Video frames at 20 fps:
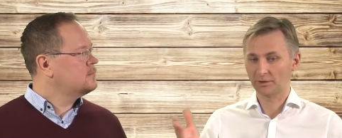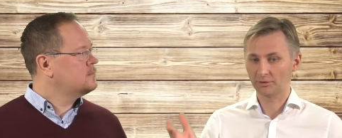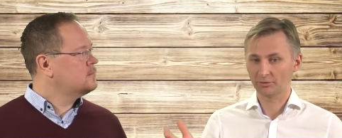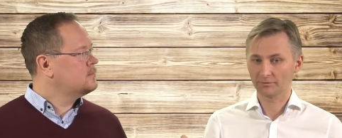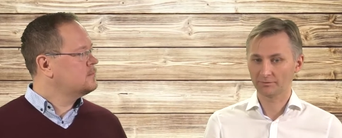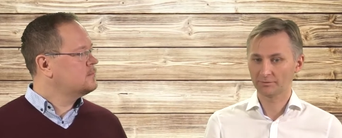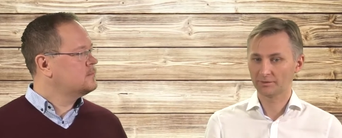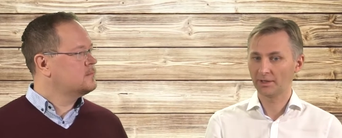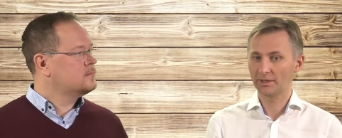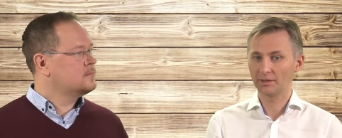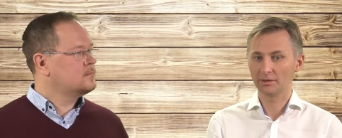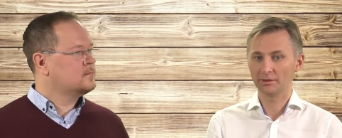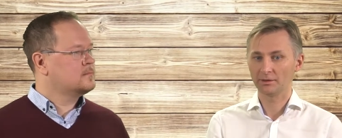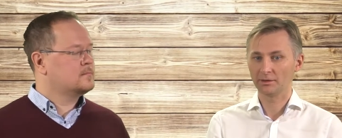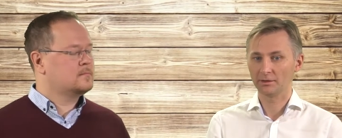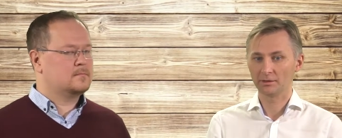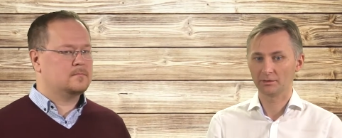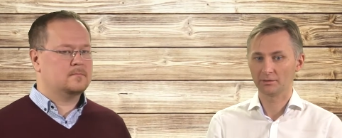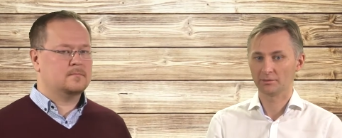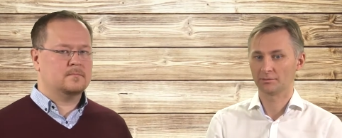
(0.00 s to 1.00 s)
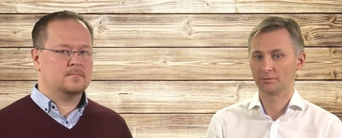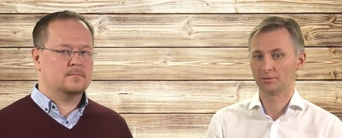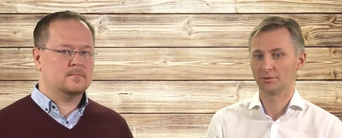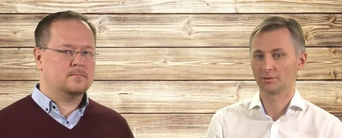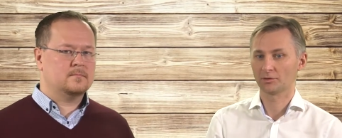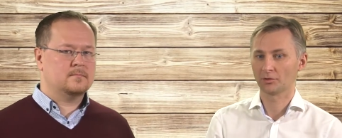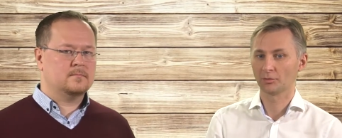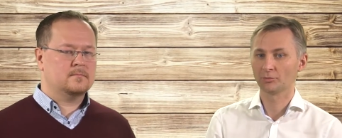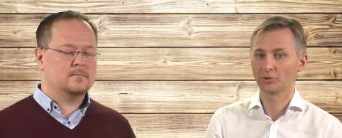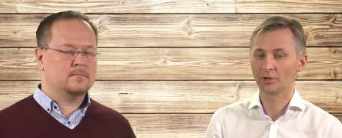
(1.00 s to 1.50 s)
Speaker 1: kind of daily
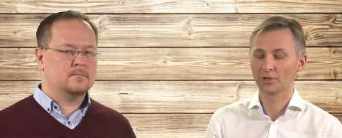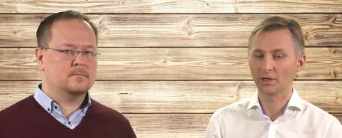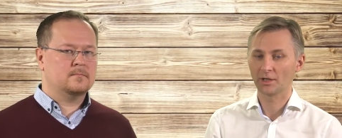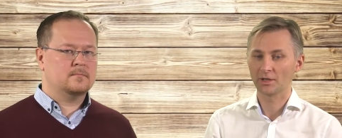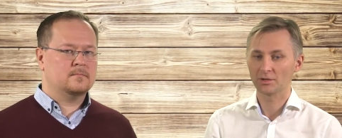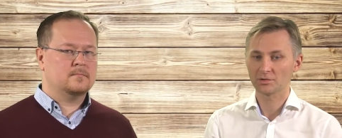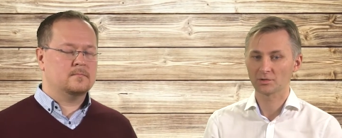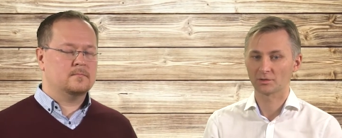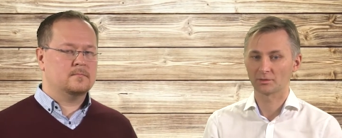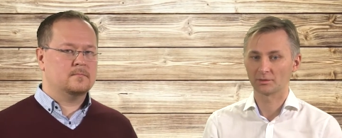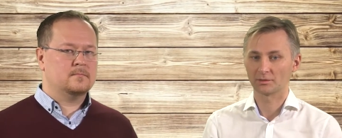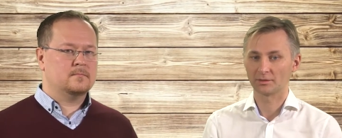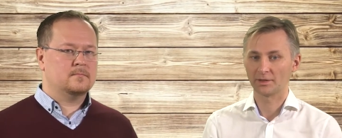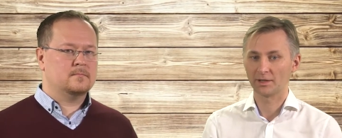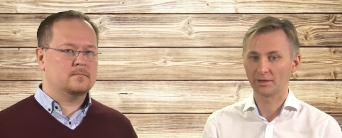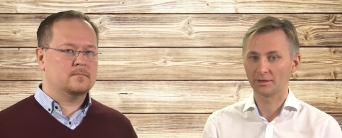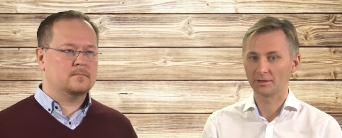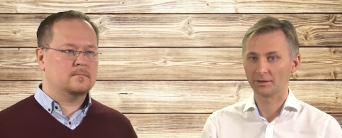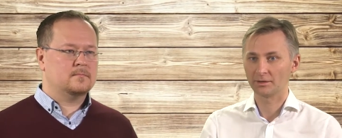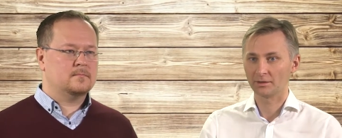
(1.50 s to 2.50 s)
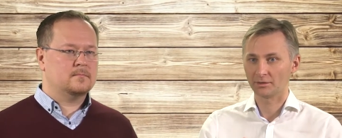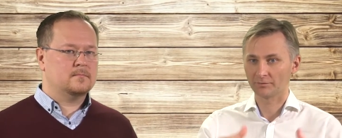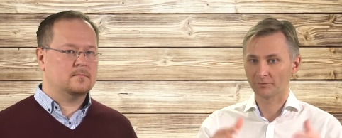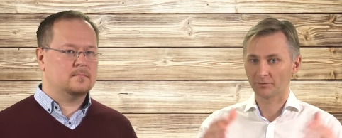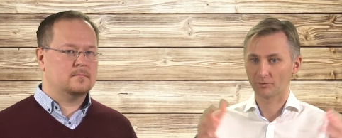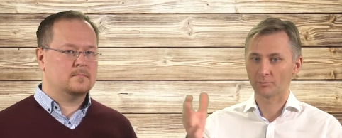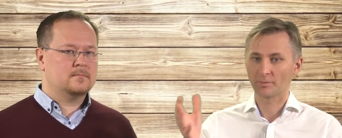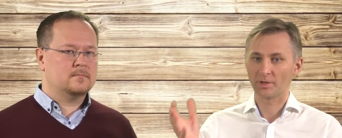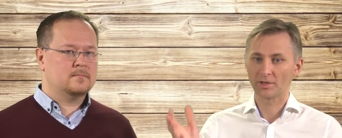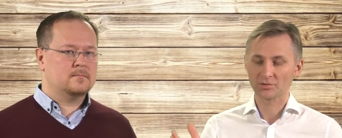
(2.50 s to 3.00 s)
uh, communication, daily
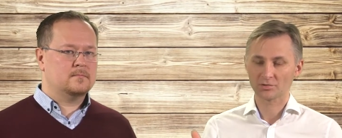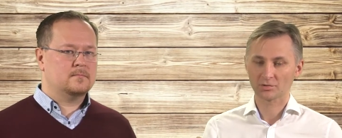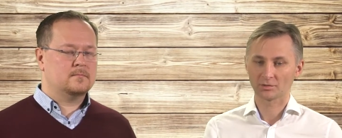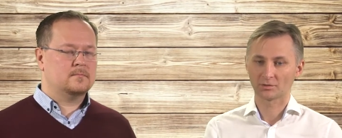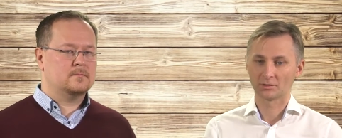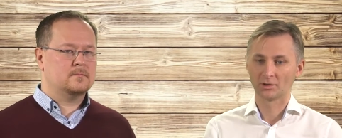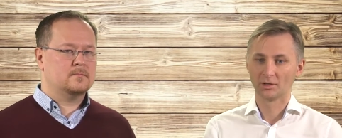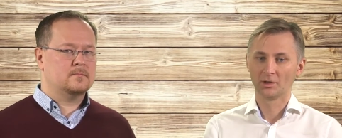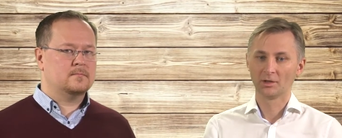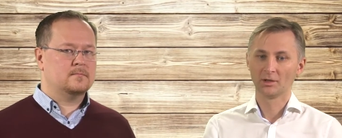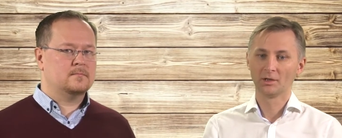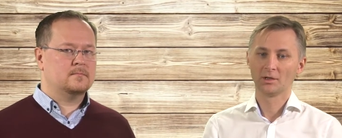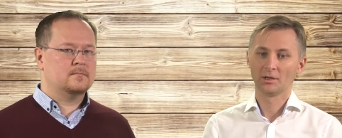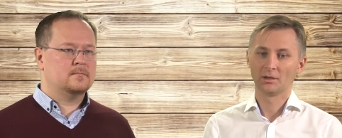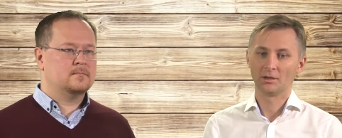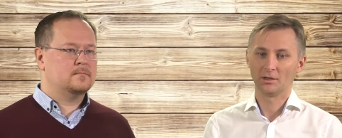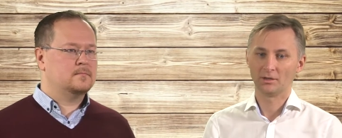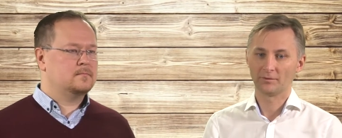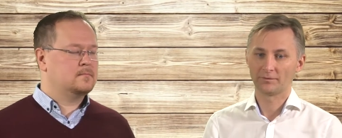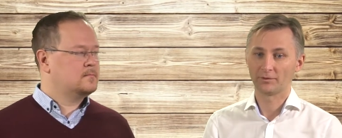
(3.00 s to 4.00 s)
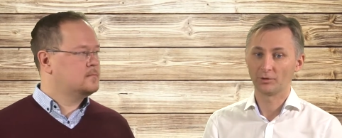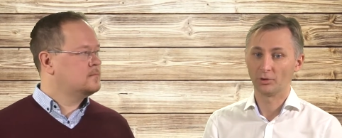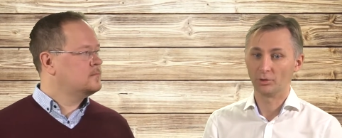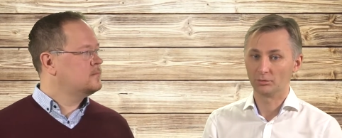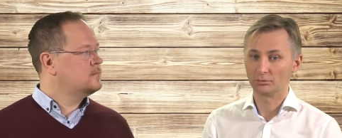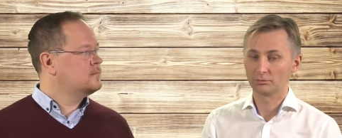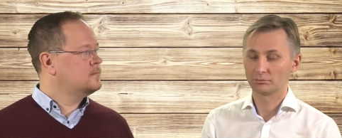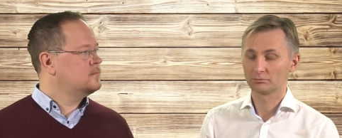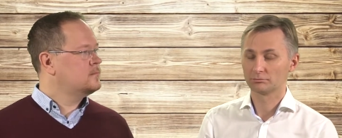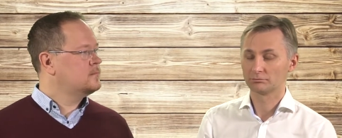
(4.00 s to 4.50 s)
information
Speaker 2: uh,
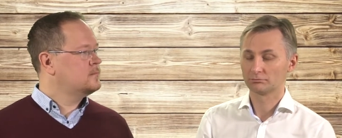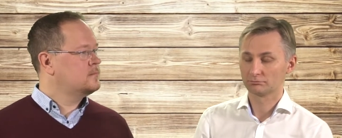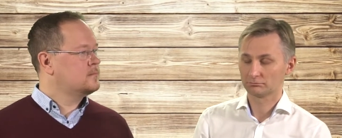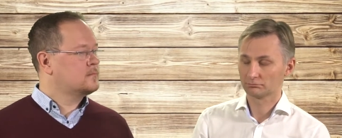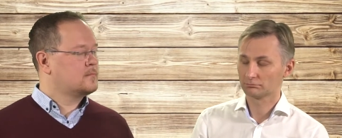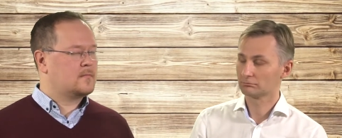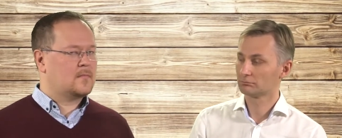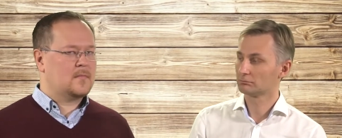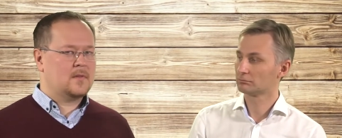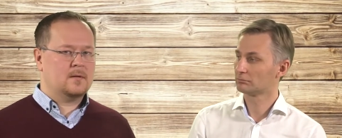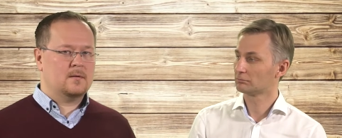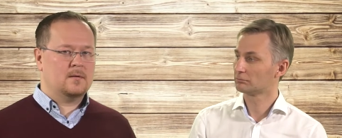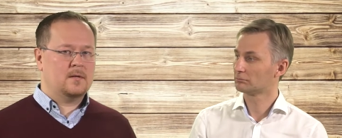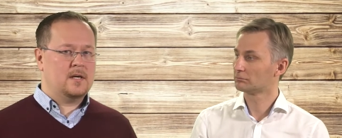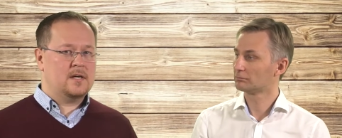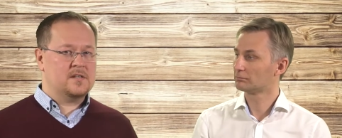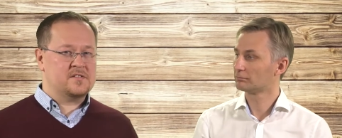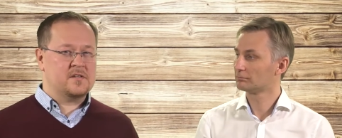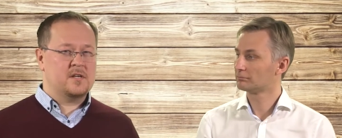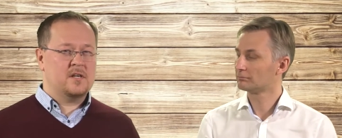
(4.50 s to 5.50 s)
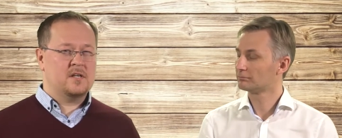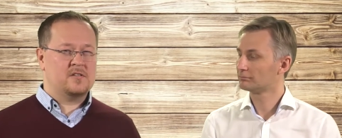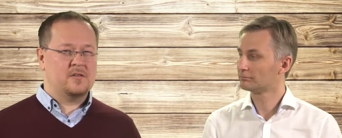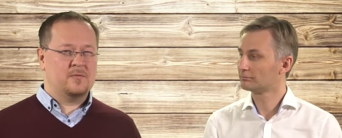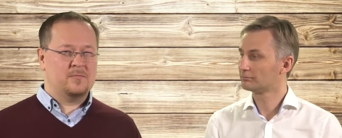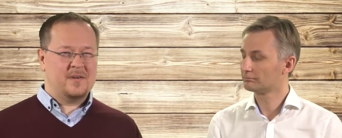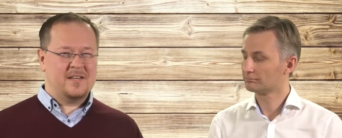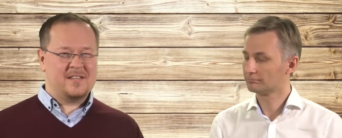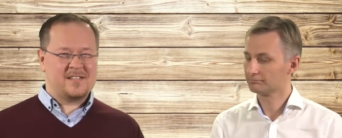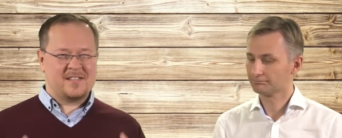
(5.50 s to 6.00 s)
flow. Yes,
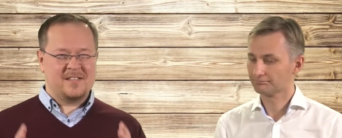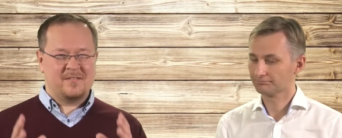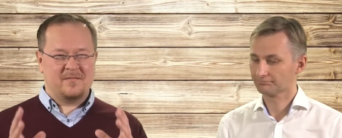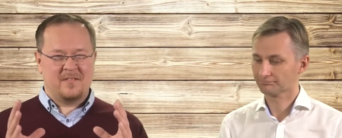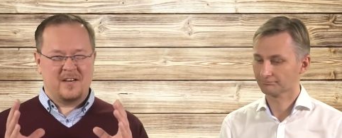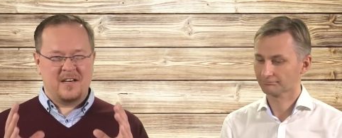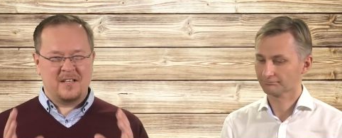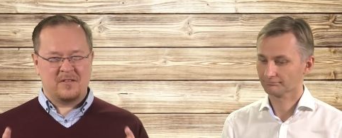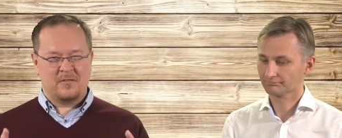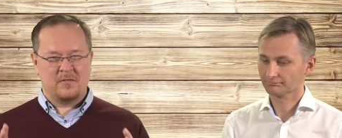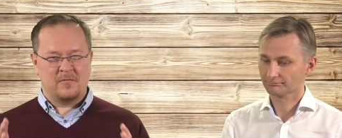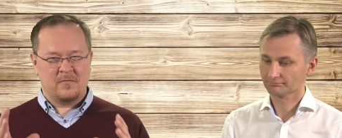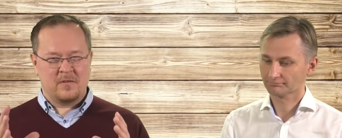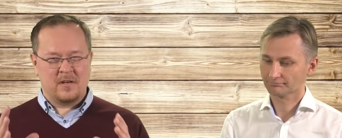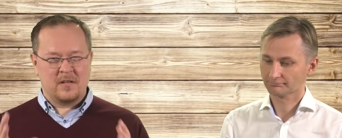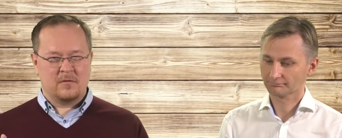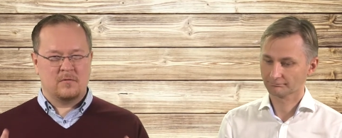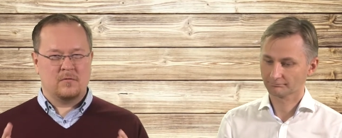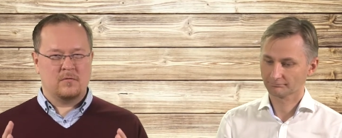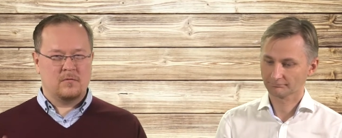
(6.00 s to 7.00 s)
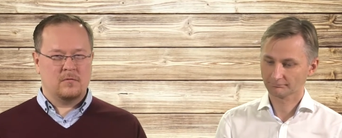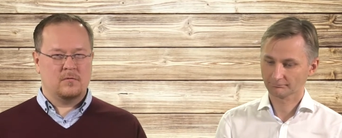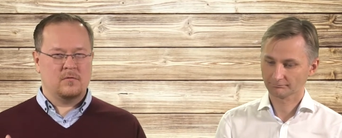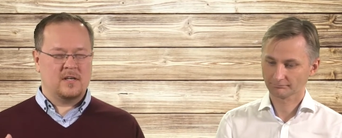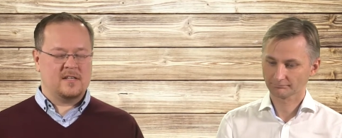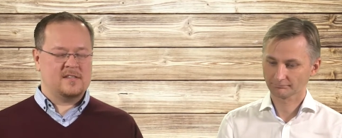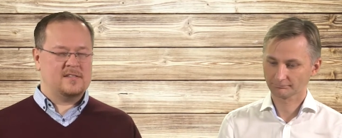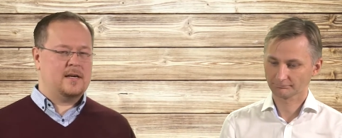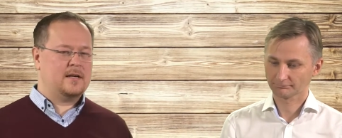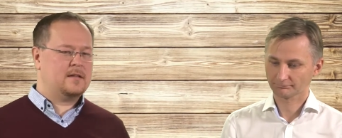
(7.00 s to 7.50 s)
so basically what you want to
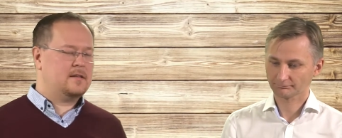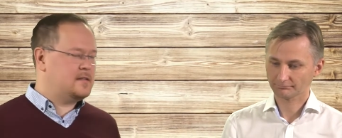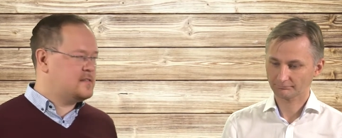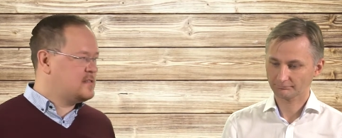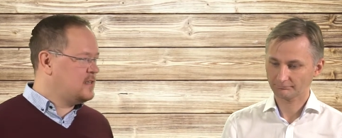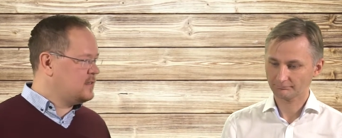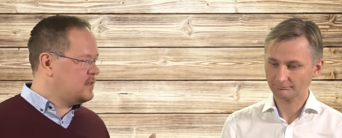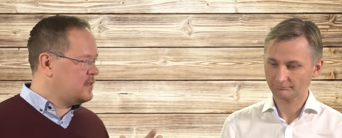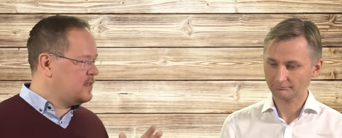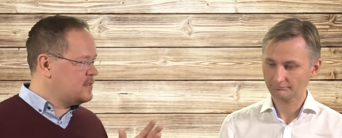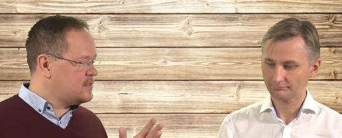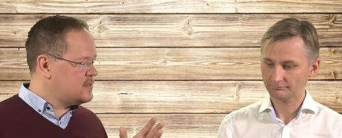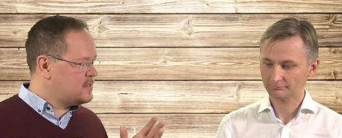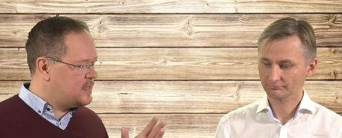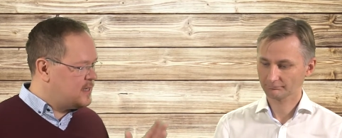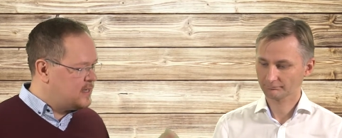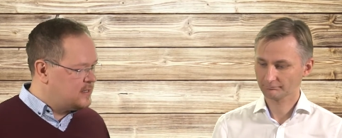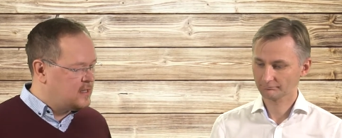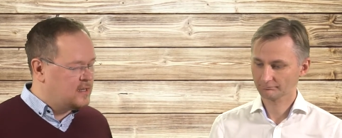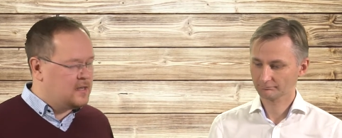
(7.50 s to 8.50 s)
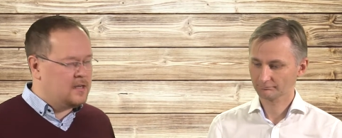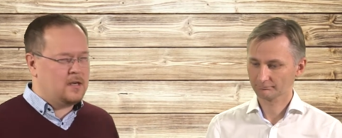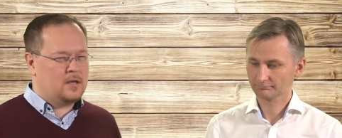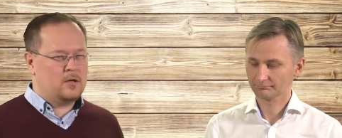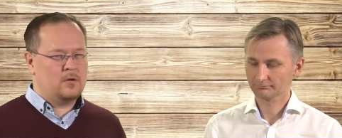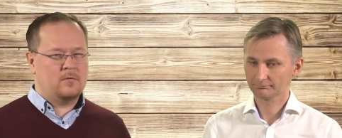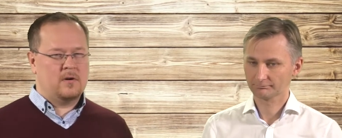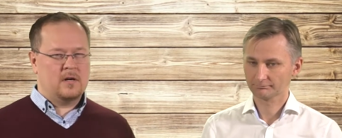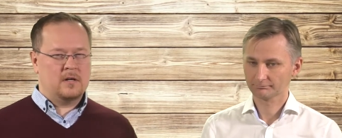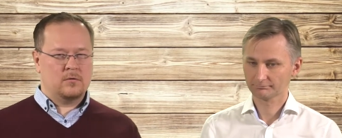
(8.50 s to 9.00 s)
do, exactly as Andris said,
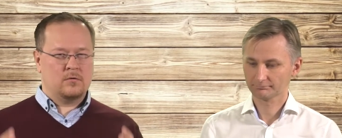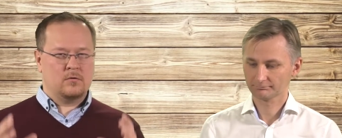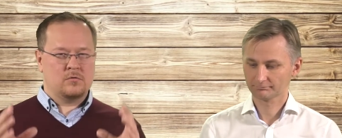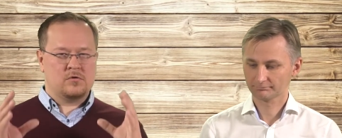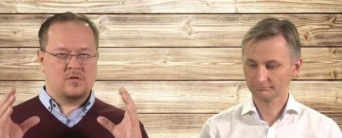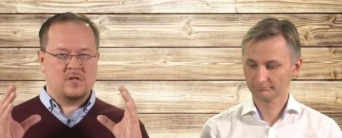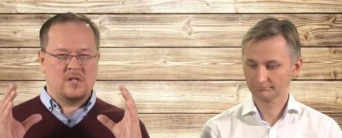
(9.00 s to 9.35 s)
you want to